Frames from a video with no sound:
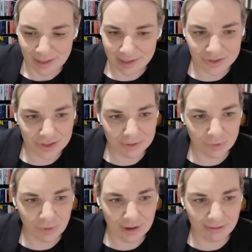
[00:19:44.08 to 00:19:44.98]
in terms
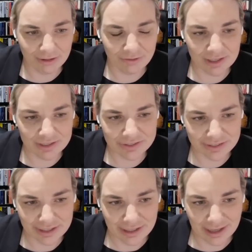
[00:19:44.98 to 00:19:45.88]
of where it fits
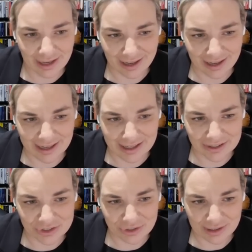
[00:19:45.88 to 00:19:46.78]
in
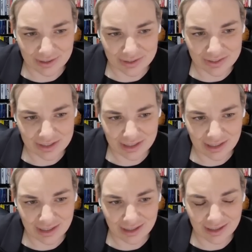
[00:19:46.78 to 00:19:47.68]
Australia's
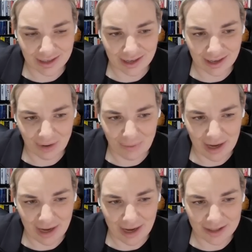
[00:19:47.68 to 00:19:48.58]
thinking
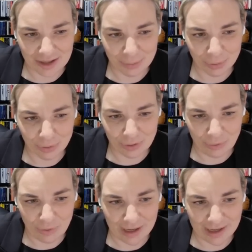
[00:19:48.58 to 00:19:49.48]
and the broader
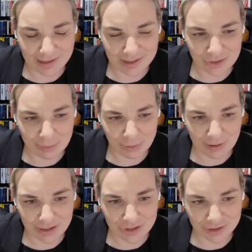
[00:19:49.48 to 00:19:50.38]
where this
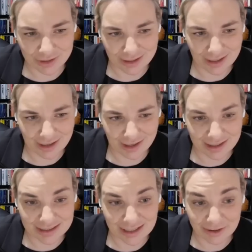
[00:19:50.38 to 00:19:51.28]
operation
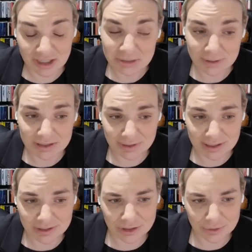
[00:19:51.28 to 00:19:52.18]
is going, especially with
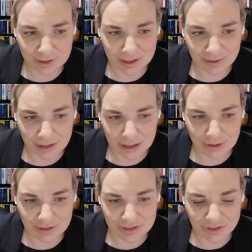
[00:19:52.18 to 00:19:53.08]
issues with the
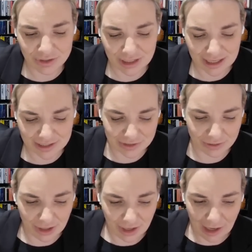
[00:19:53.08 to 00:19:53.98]
UN Security Council
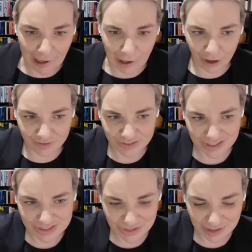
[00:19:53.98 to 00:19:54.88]

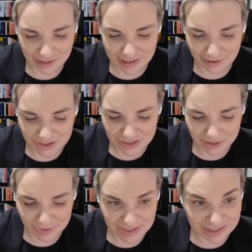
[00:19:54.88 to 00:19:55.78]
oversight. Certainly there is
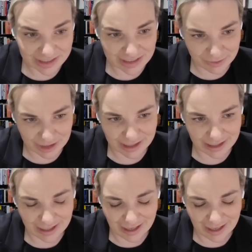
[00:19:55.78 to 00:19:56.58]
some sensitivity